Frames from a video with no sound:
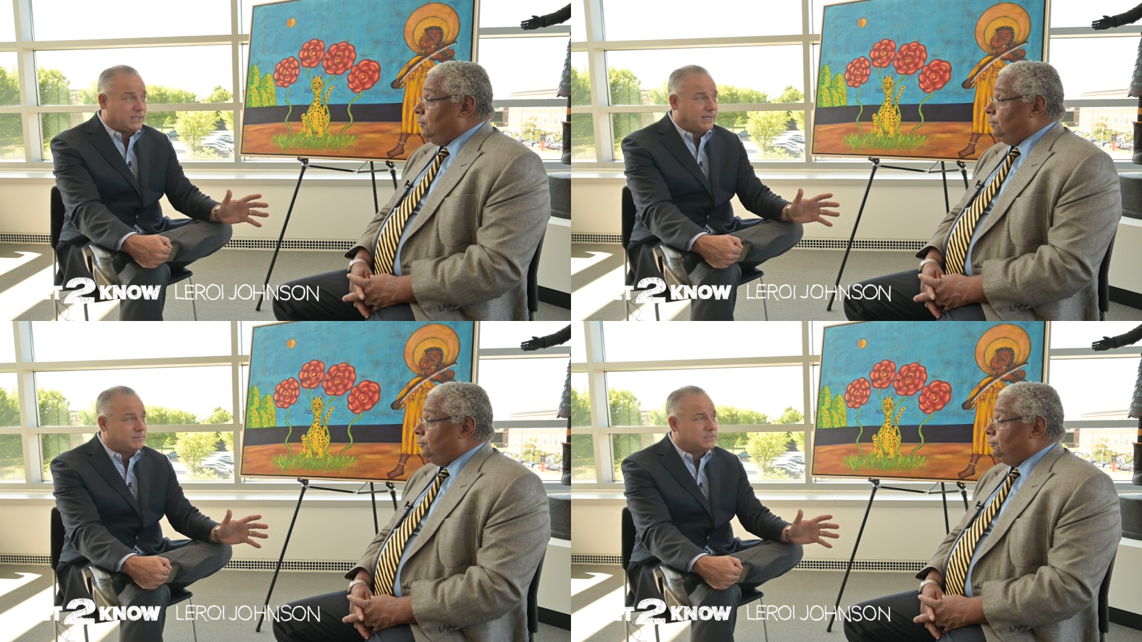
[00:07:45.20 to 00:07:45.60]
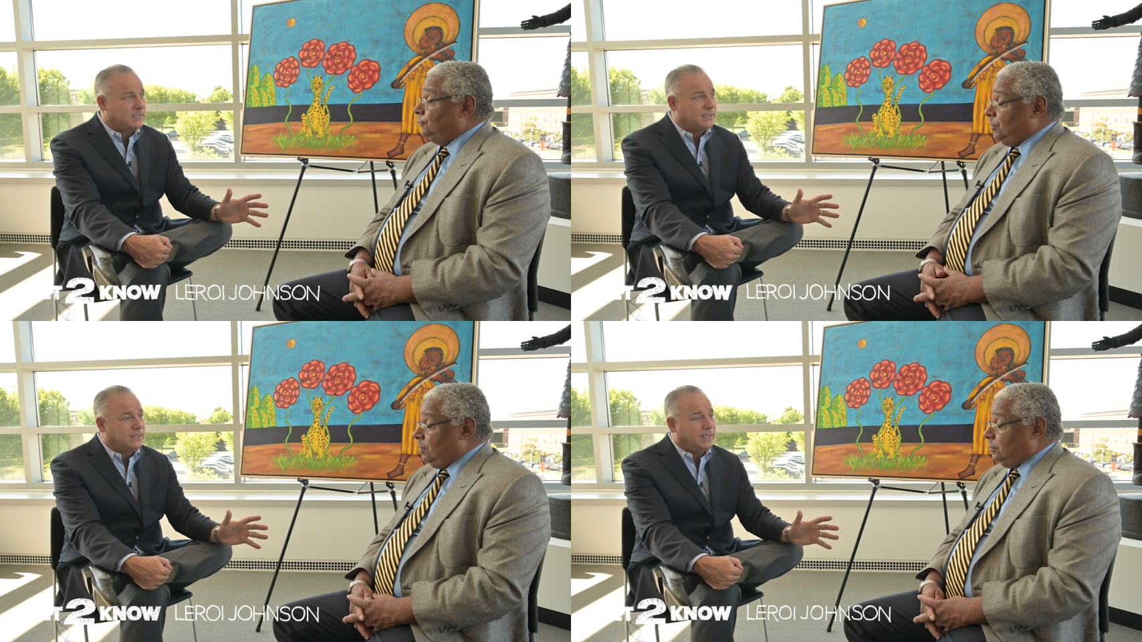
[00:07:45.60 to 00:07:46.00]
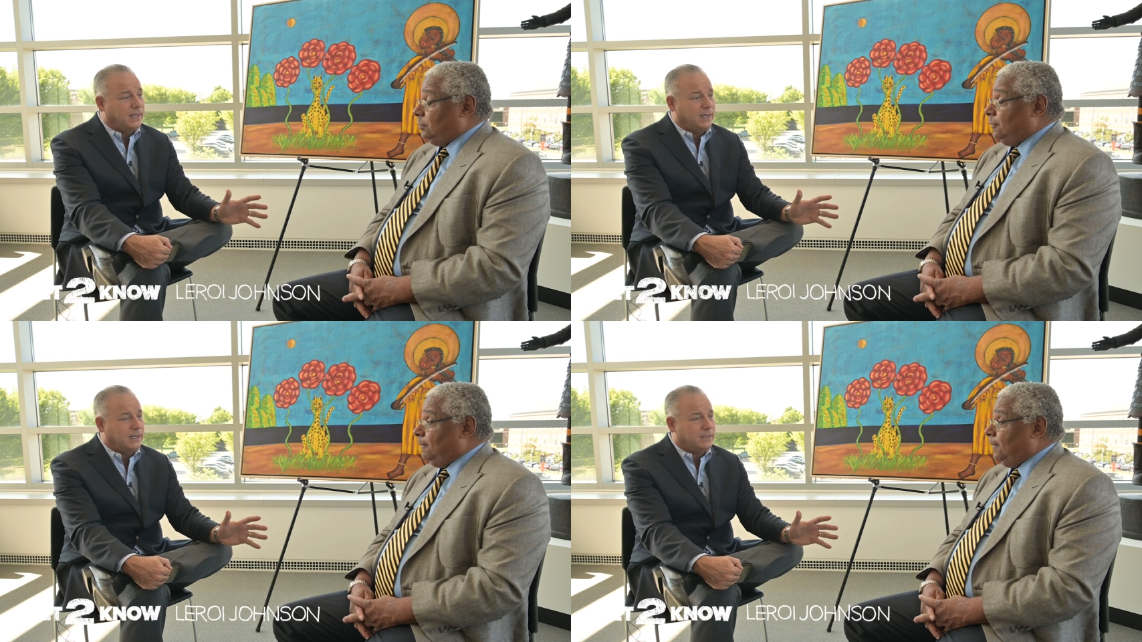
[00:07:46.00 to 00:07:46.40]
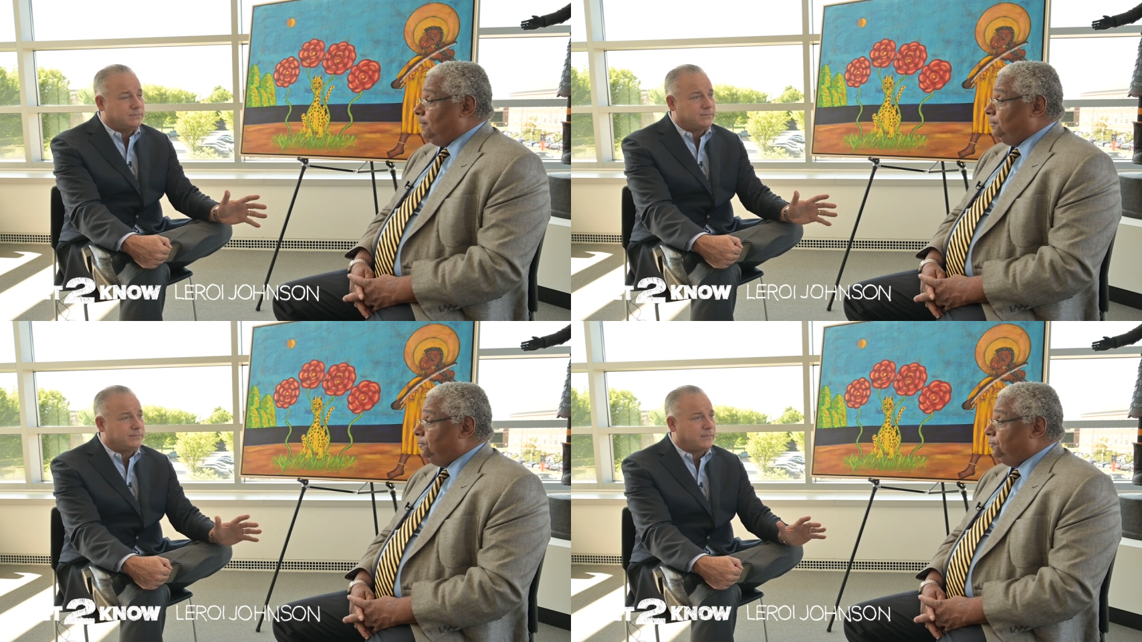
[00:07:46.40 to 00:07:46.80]
Speaker 1: James. Yes.
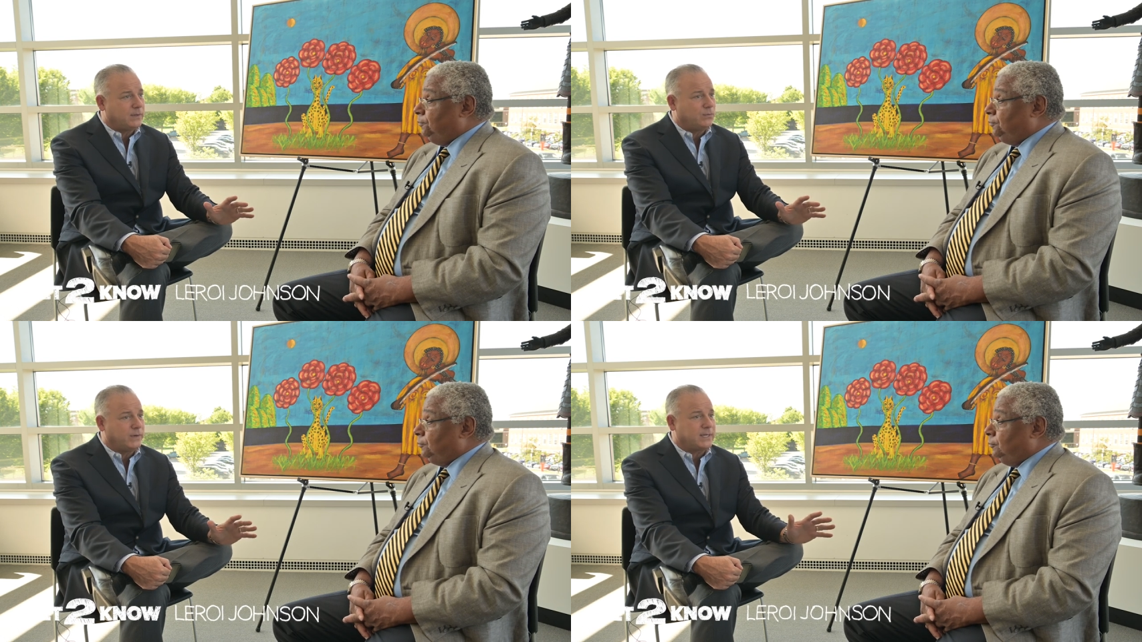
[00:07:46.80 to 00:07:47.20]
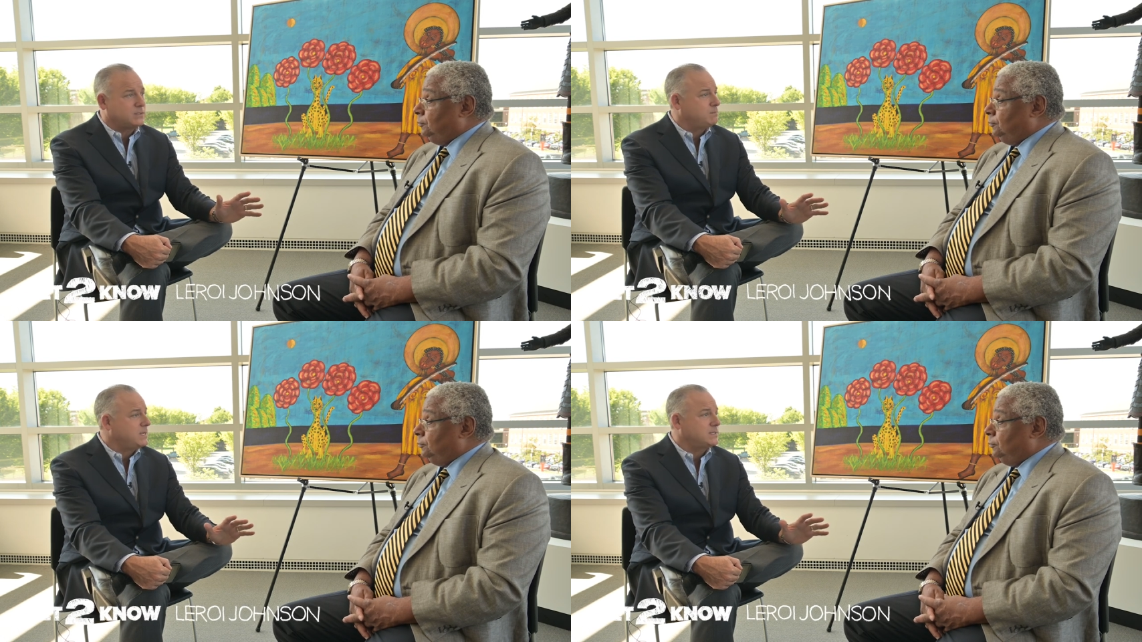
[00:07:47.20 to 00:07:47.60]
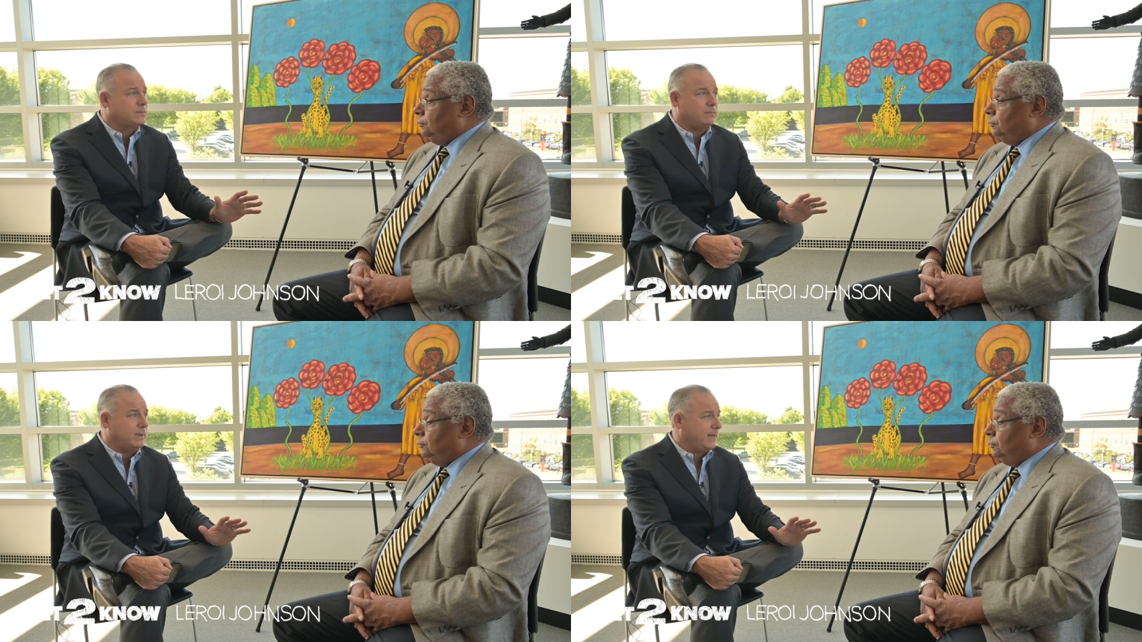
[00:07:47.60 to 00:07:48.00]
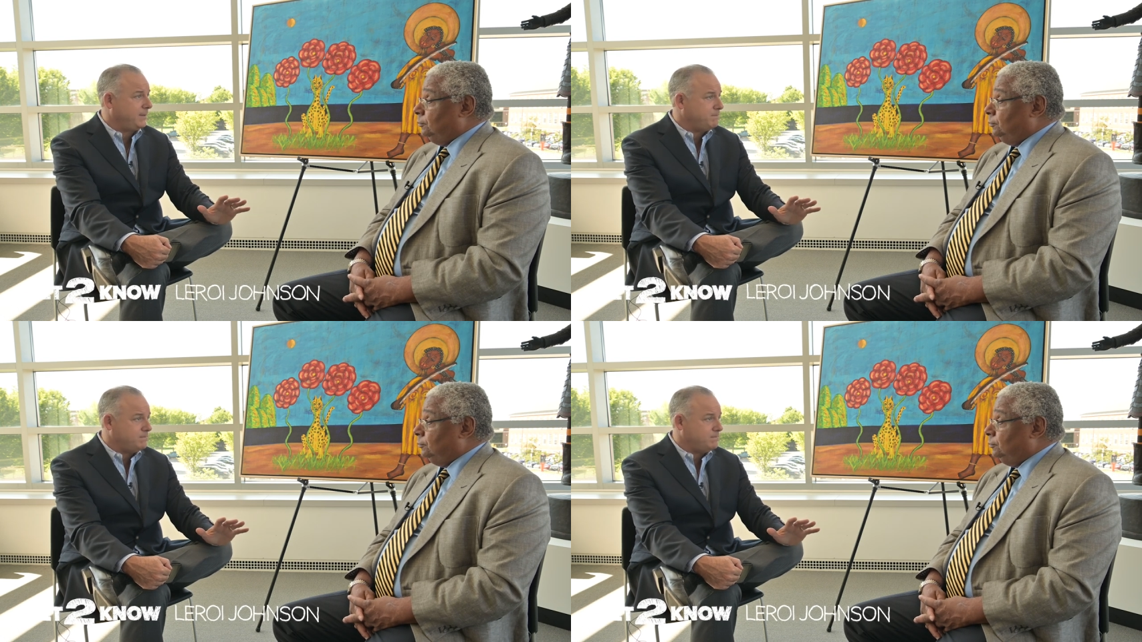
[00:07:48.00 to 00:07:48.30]
Um, Rick is missed by